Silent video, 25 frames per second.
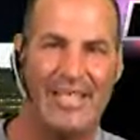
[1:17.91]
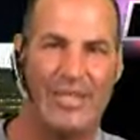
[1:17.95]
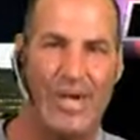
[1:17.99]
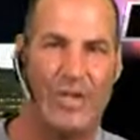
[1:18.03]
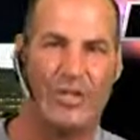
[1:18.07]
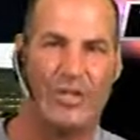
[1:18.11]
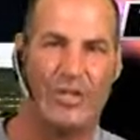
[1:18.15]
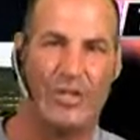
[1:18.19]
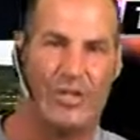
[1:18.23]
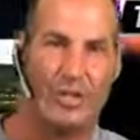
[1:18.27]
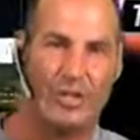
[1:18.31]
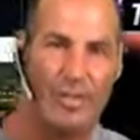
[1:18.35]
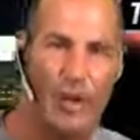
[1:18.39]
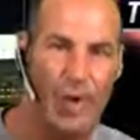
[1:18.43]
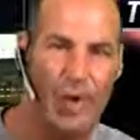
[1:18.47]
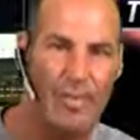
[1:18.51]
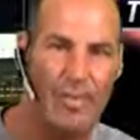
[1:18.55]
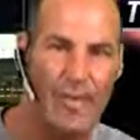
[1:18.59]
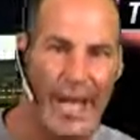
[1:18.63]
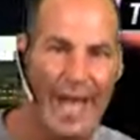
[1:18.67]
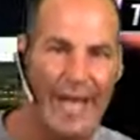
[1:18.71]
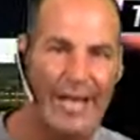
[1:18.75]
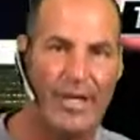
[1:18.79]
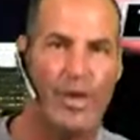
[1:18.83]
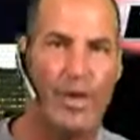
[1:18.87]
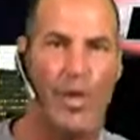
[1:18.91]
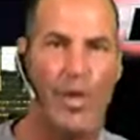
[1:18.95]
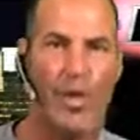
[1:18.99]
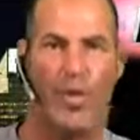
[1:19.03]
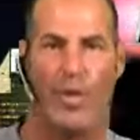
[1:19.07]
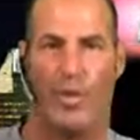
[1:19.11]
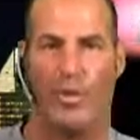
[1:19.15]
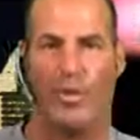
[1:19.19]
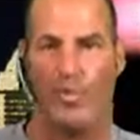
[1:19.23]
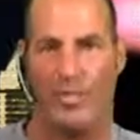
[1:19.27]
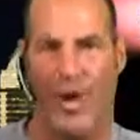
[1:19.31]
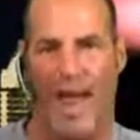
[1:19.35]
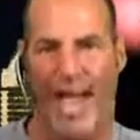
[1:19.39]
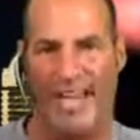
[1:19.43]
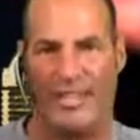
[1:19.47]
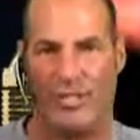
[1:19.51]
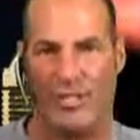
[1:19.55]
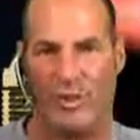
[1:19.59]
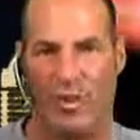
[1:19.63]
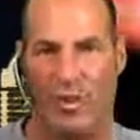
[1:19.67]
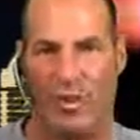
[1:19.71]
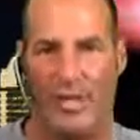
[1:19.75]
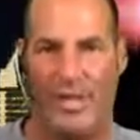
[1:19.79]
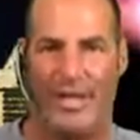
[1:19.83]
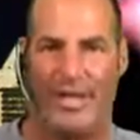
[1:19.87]
of a Starbauch or a
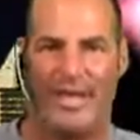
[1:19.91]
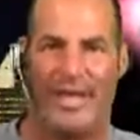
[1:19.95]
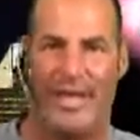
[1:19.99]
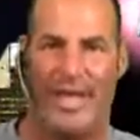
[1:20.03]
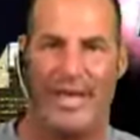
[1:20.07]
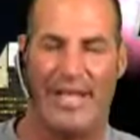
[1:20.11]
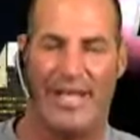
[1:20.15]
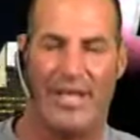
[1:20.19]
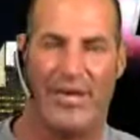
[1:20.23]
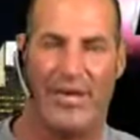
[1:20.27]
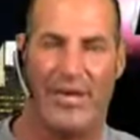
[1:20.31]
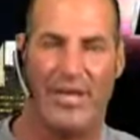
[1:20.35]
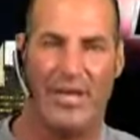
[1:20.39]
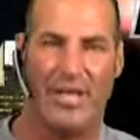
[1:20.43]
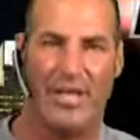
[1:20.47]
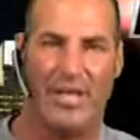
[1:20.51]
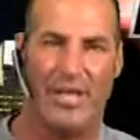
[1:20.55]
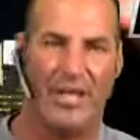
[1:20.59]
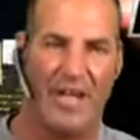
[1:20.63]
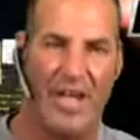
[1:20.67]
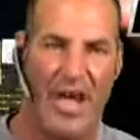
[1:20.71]
Bradshaw in that era,